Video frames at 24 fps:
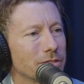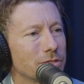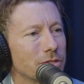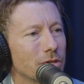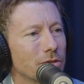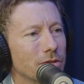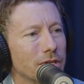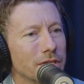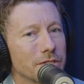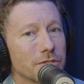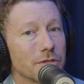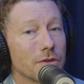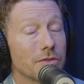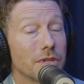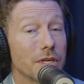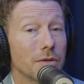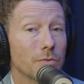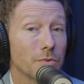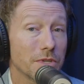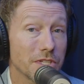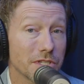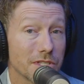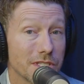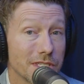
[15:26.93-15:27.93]
And so
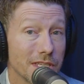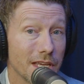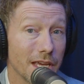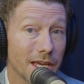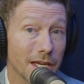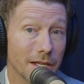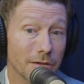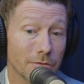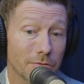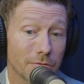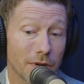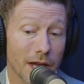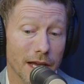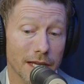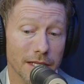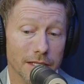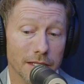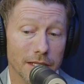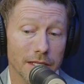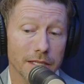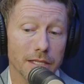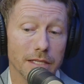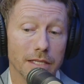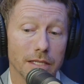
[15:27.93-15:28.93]
then we sit
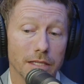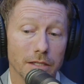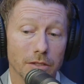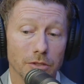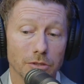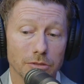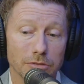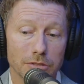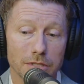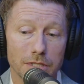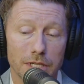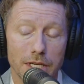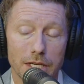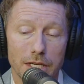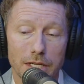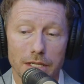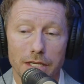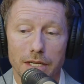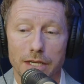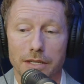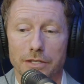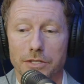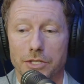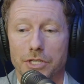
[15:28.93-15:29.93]
right in the guilt
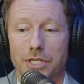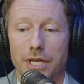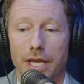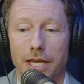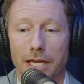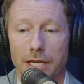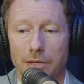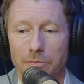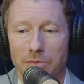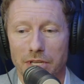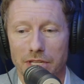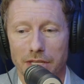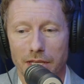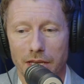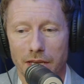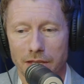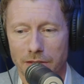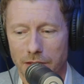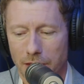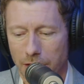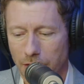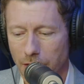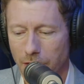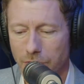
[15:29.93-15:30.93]
and the shame, and
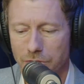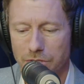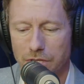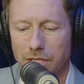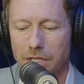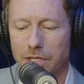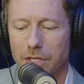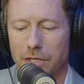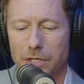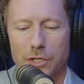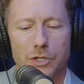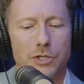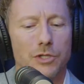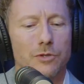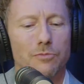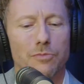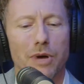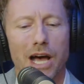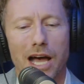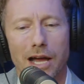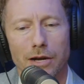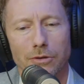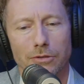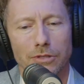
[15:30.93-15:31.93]
then it goes into the
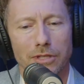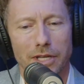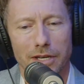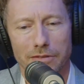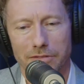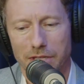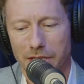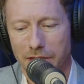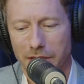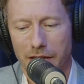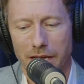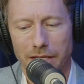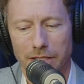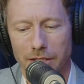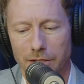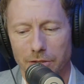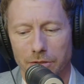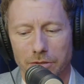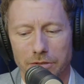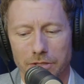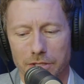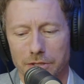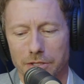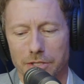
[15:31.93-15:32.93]
spiral of then that
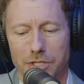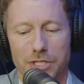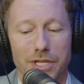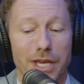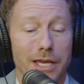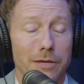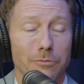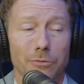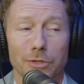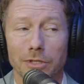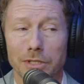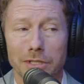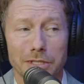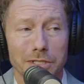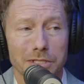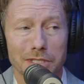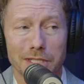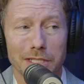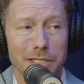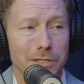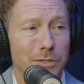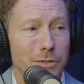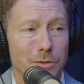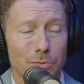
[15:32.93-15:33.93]
guilt and the shame really
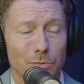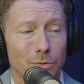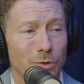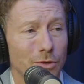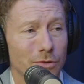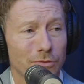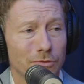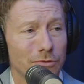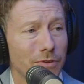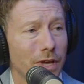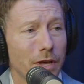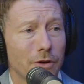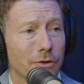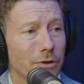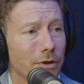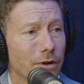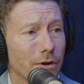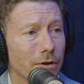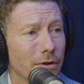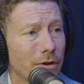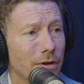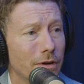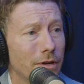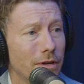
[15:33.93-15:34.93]
just leads to more
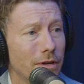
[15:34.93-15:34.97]
failure.